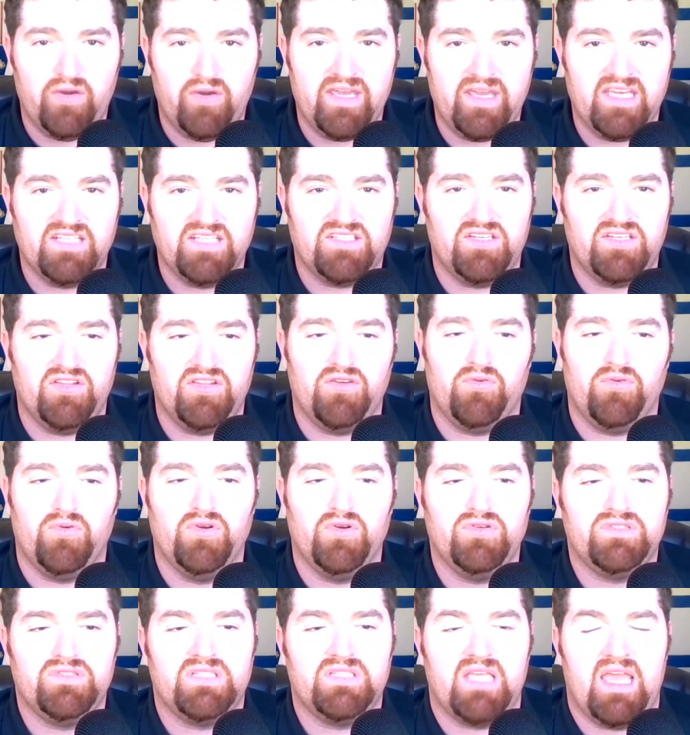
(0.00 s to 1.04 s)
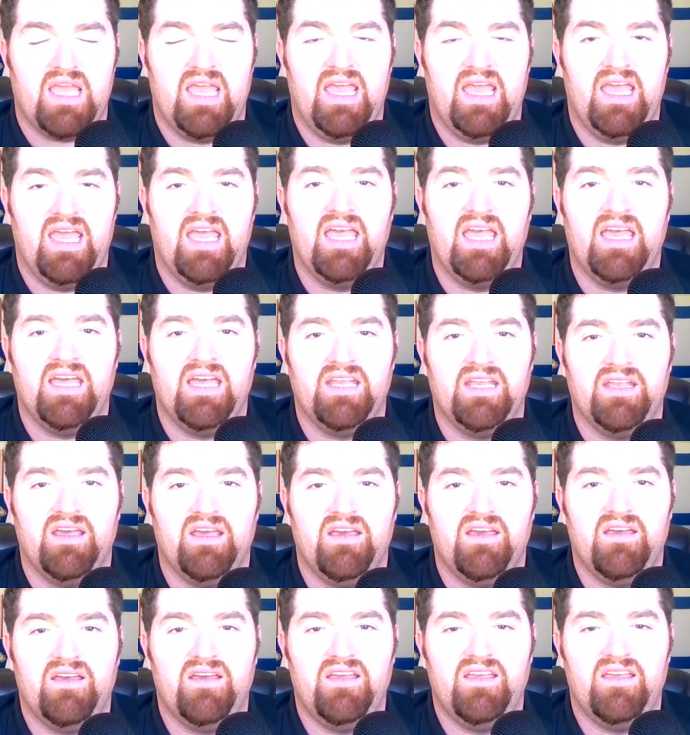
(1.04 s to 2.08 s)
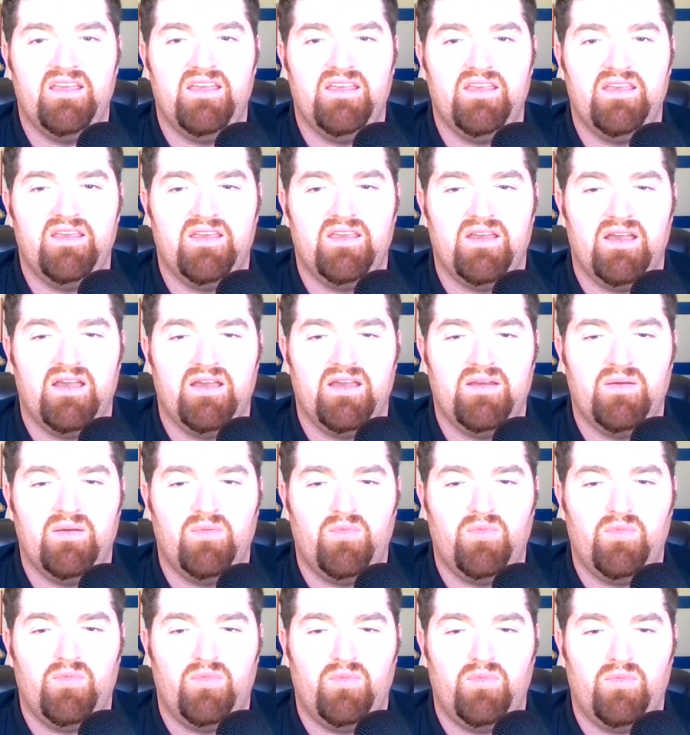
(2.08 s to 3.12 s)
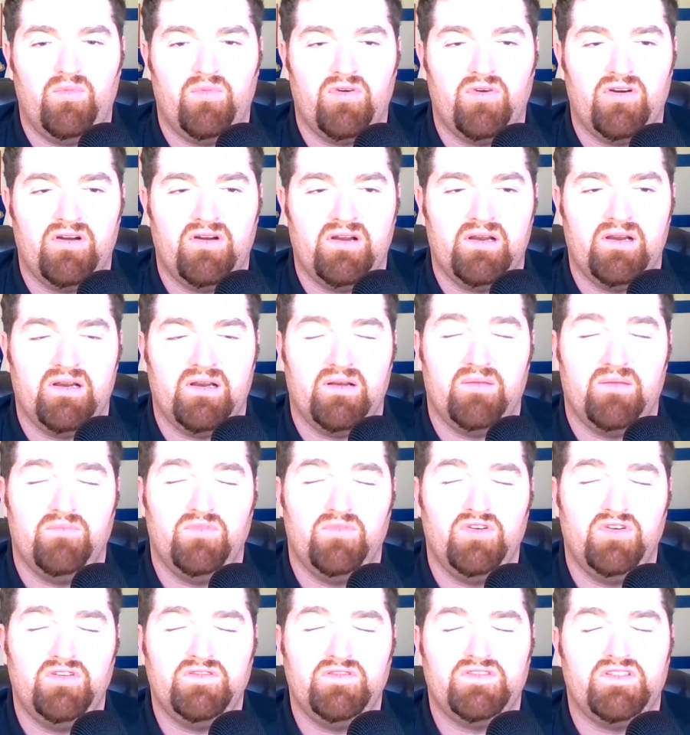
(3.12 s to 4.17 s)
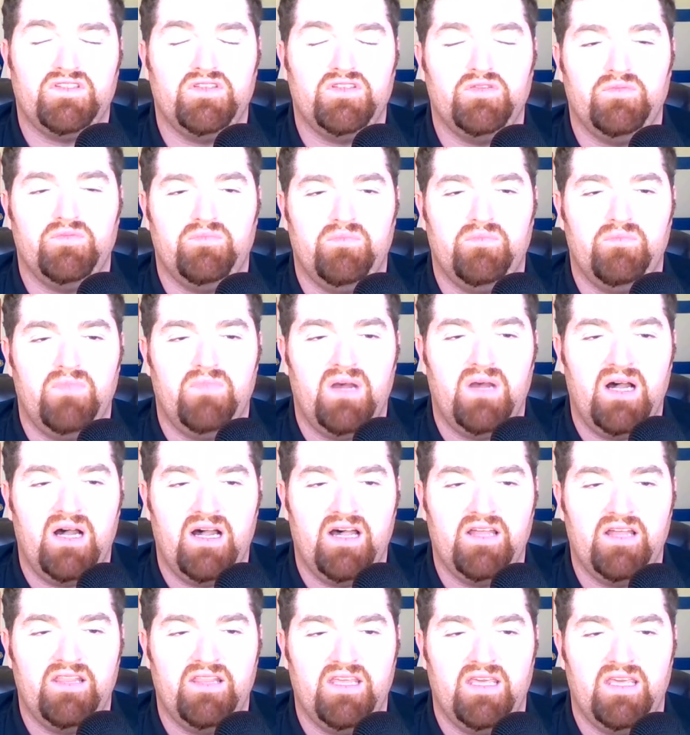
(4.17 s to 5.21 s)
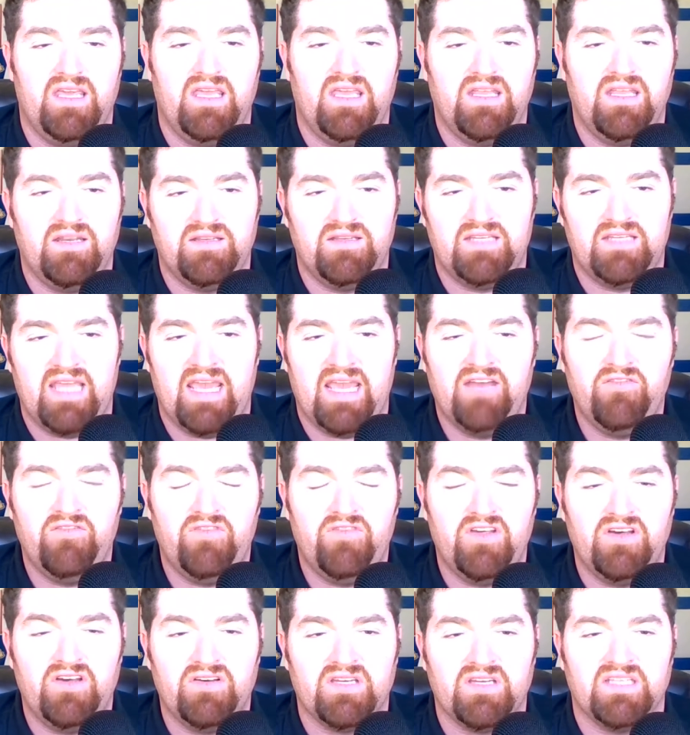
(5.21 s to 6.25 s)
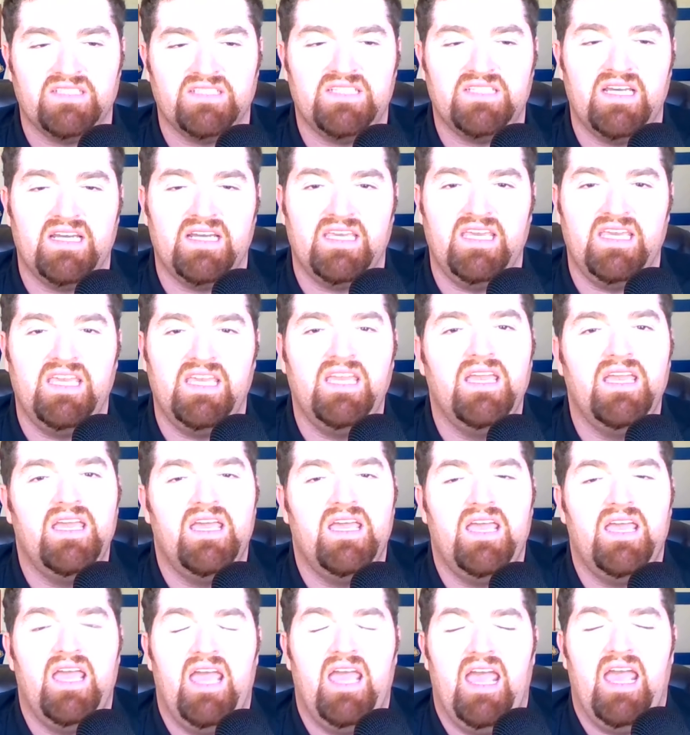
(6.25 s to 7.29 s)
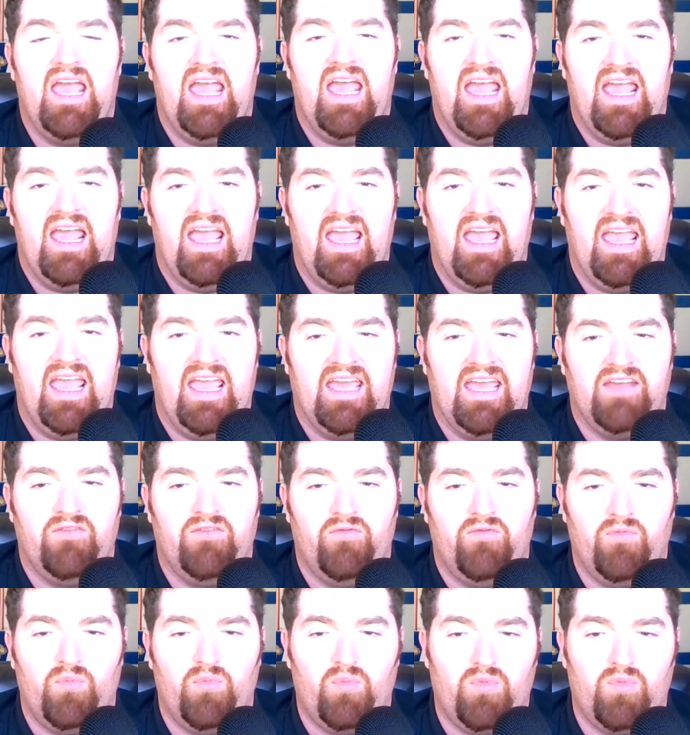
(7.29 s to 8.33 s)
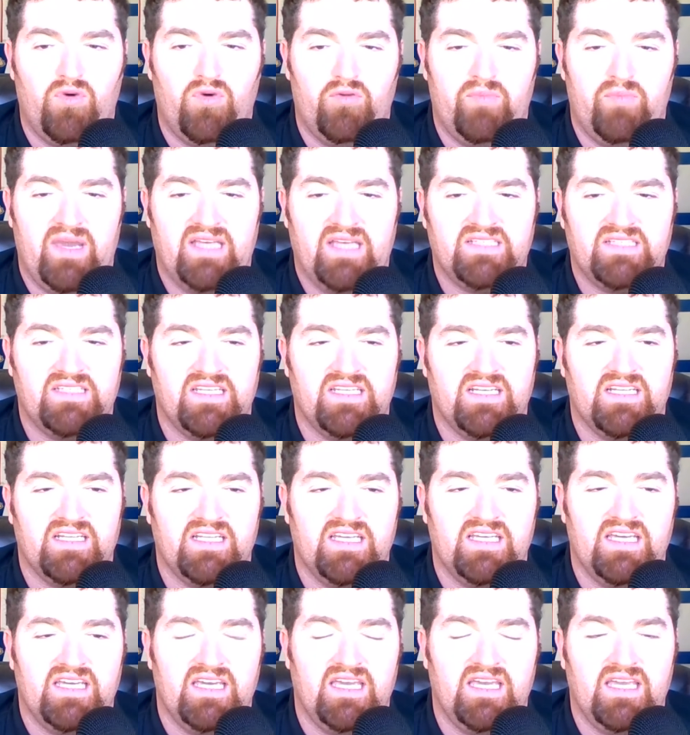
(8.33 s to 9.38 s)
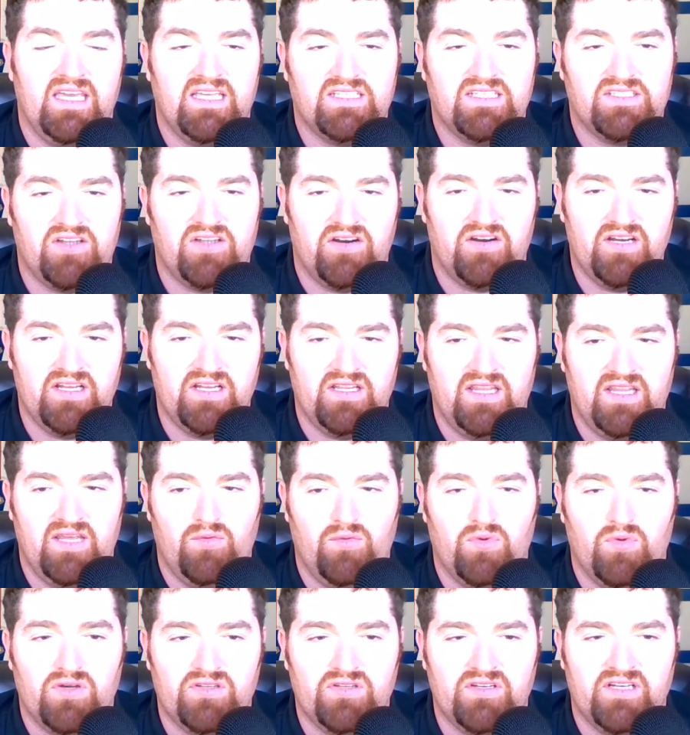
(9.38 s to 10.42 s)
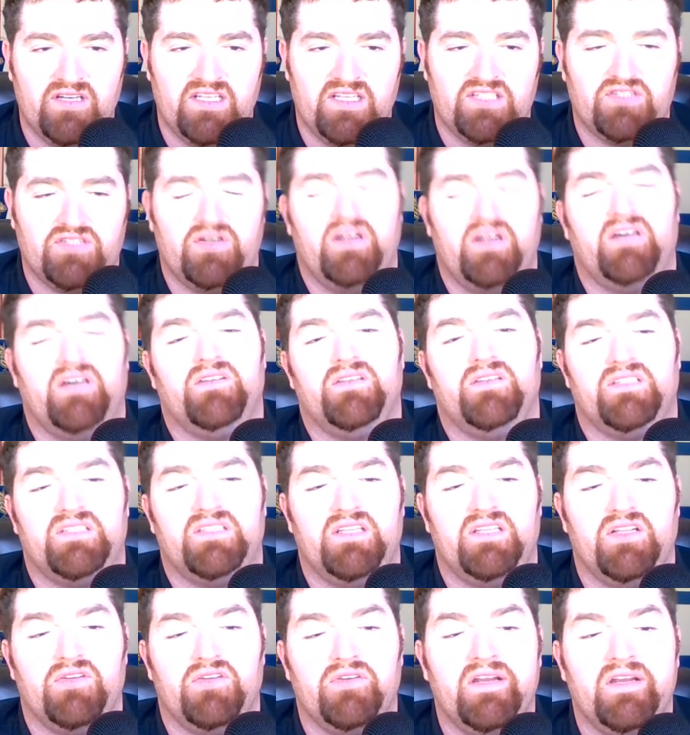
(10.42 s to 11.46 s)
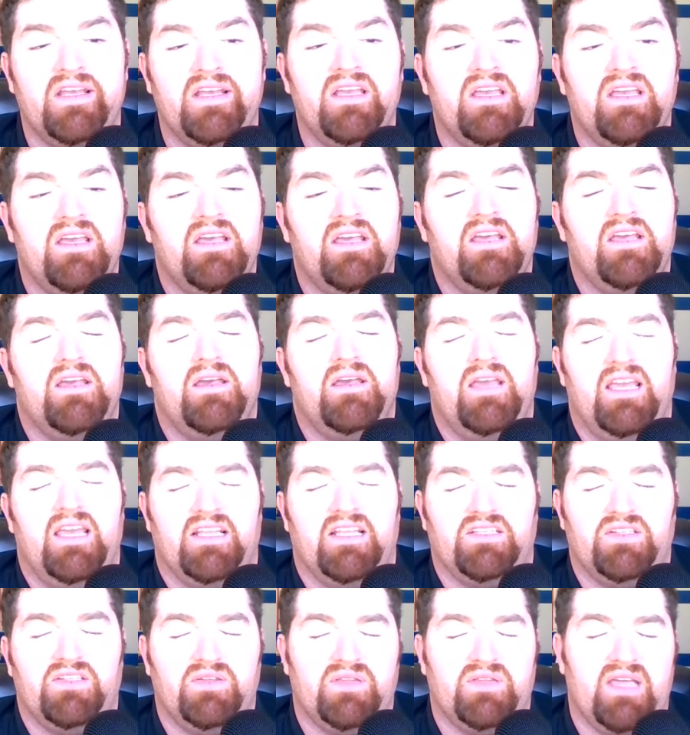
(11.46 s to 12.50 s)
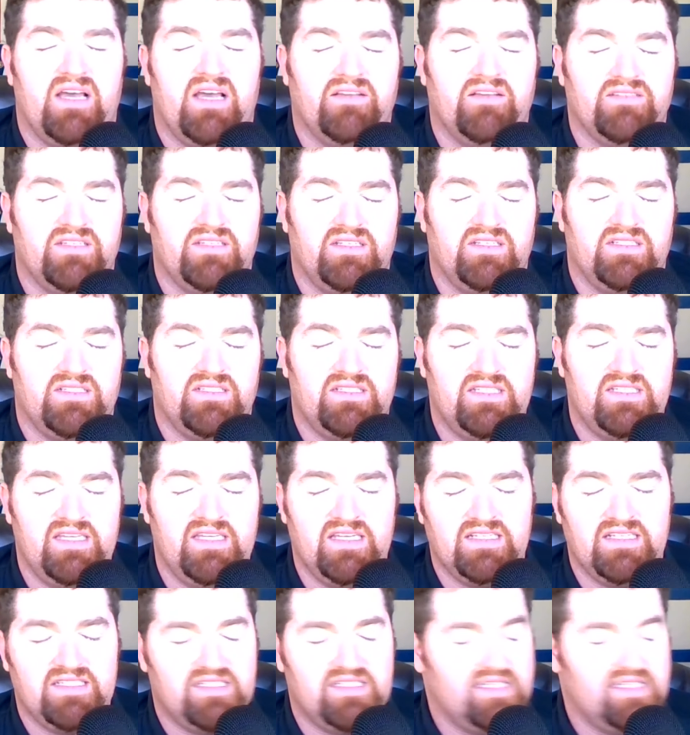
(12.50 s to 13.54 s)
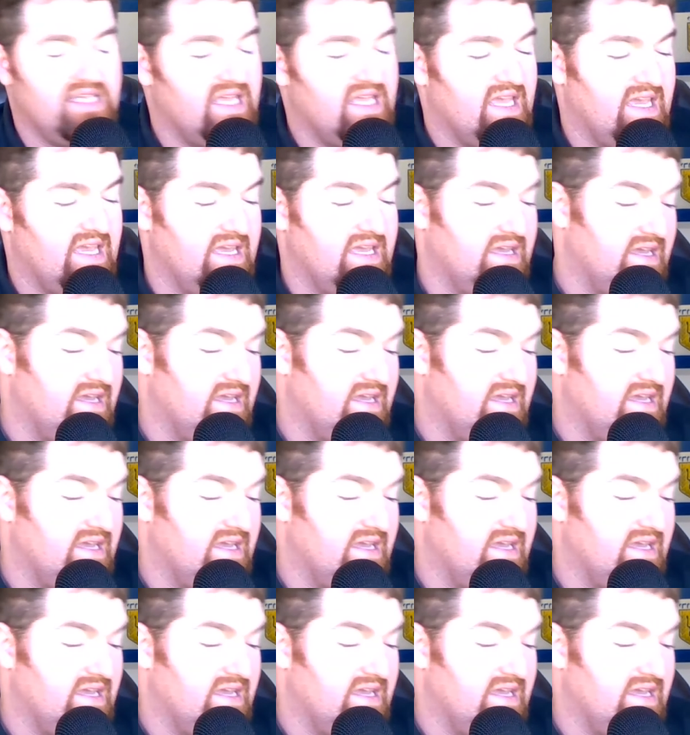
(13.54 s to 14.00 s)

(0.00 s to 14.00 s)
into the roots, and were moved to the Danville, Kentucky, and were basically started the Wilderness Trail Distillery in 2006,